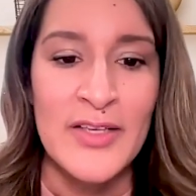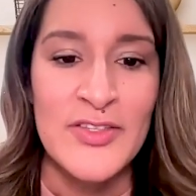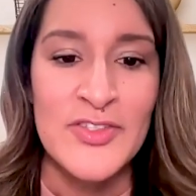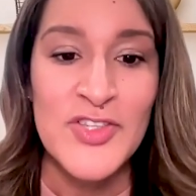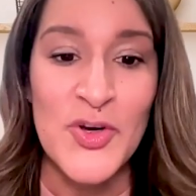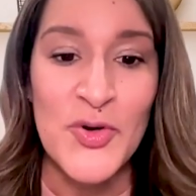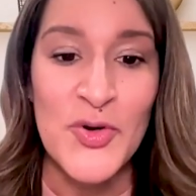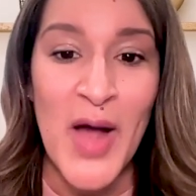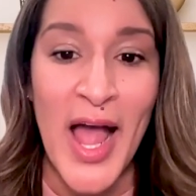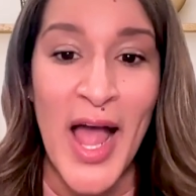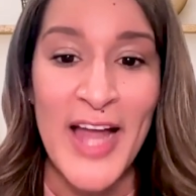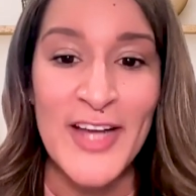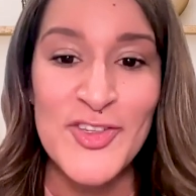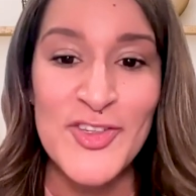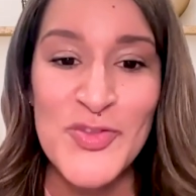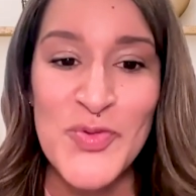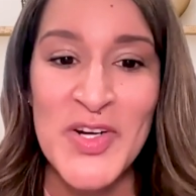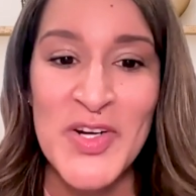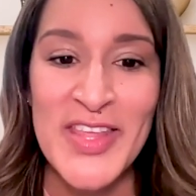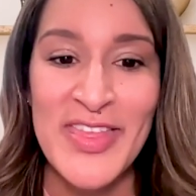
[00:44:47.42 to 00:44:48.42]
So I
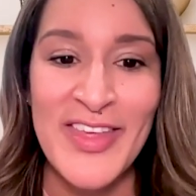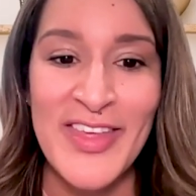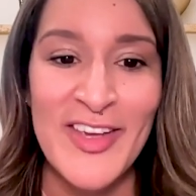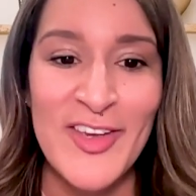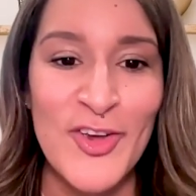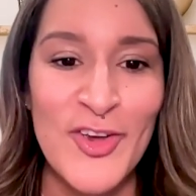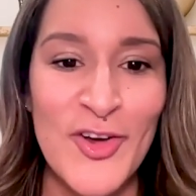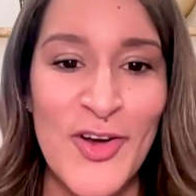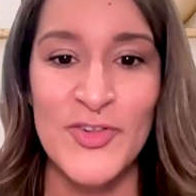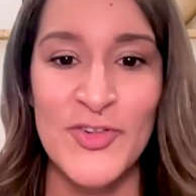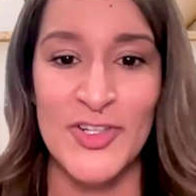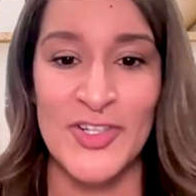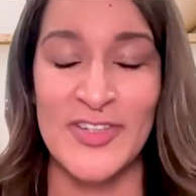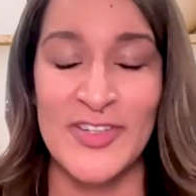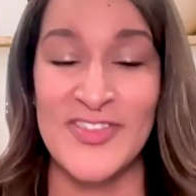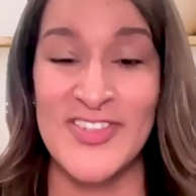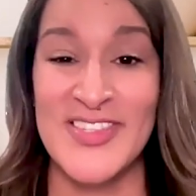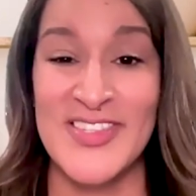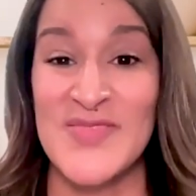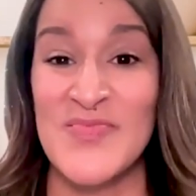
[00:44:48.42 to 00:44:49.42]
just want to thank you for
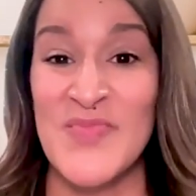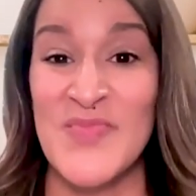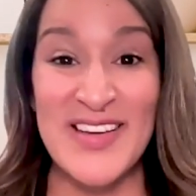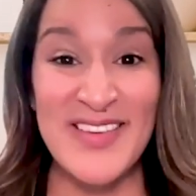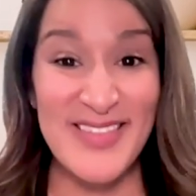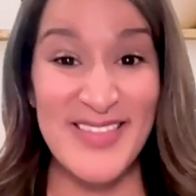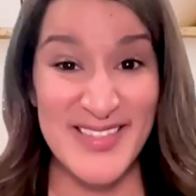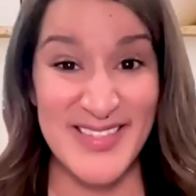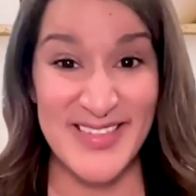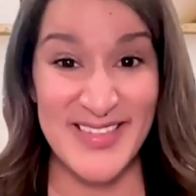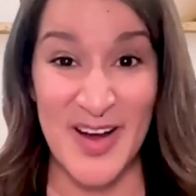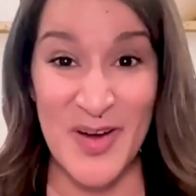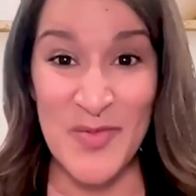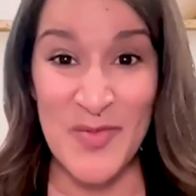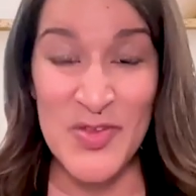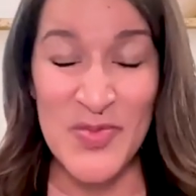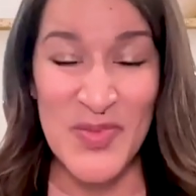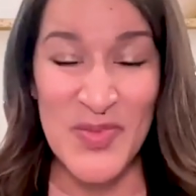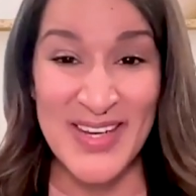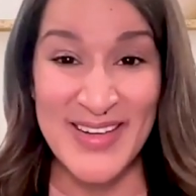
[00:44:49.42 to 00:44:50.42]
just spending this time
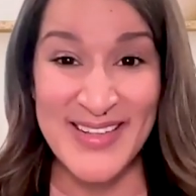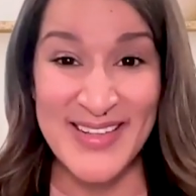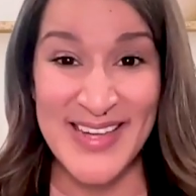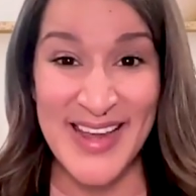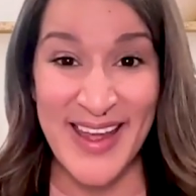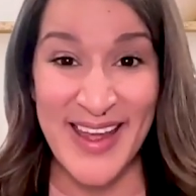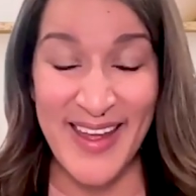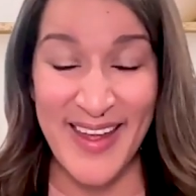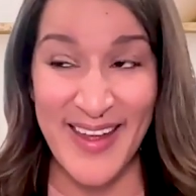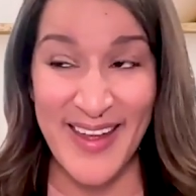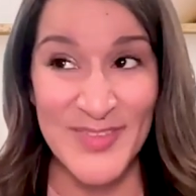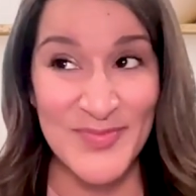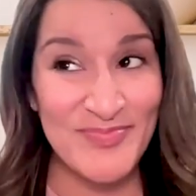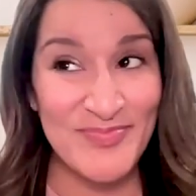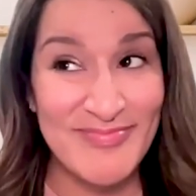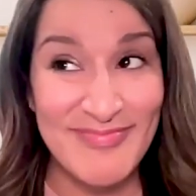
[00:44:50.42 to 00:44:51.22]
with me today.